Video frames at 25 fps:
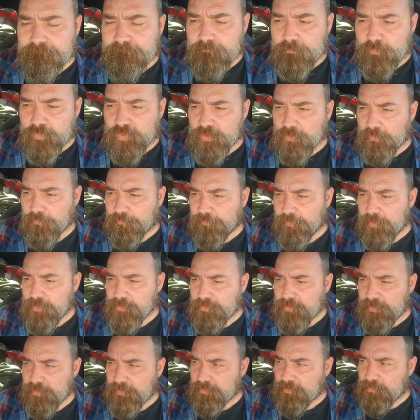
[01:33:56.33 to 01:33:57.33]
So, for
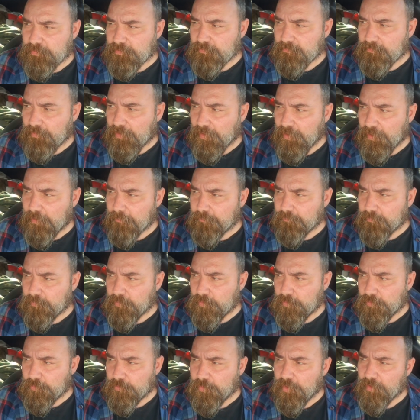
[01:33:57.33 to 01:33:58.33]
instance,
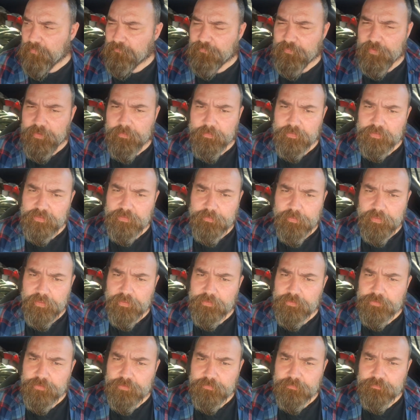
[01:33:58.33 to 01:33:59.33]
you do have freedom of
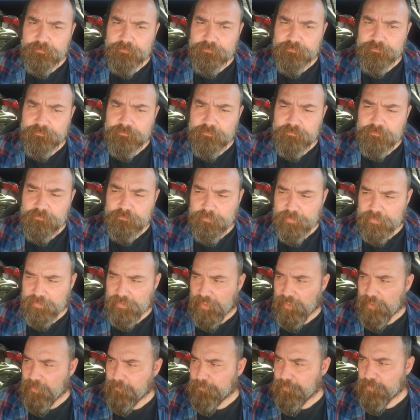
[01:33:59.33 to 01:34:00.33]
speech, but
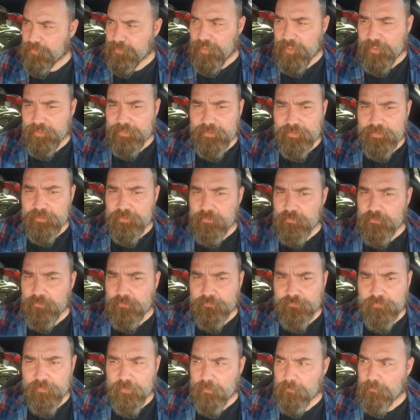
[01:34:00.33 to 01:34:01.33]
that ain't protecting you
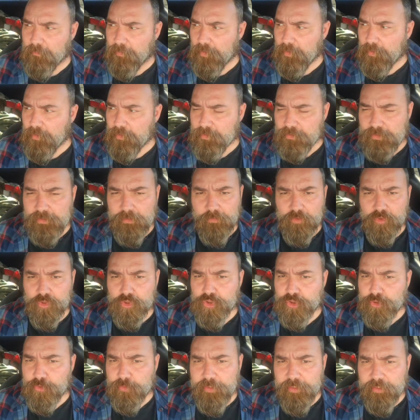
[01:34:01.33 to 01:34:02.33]
from someone
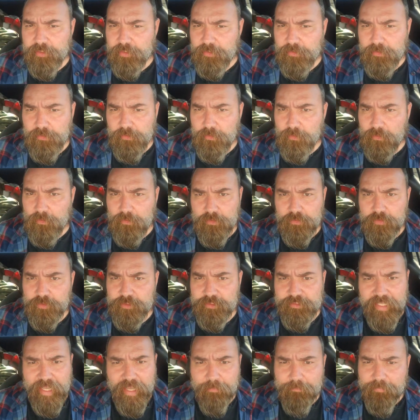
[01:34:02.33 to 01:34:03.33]
shooting you or
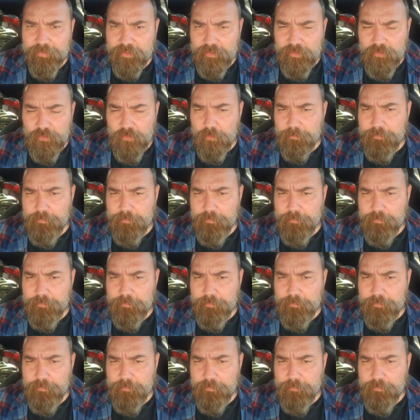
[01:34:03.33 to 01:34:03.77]
stabbing you or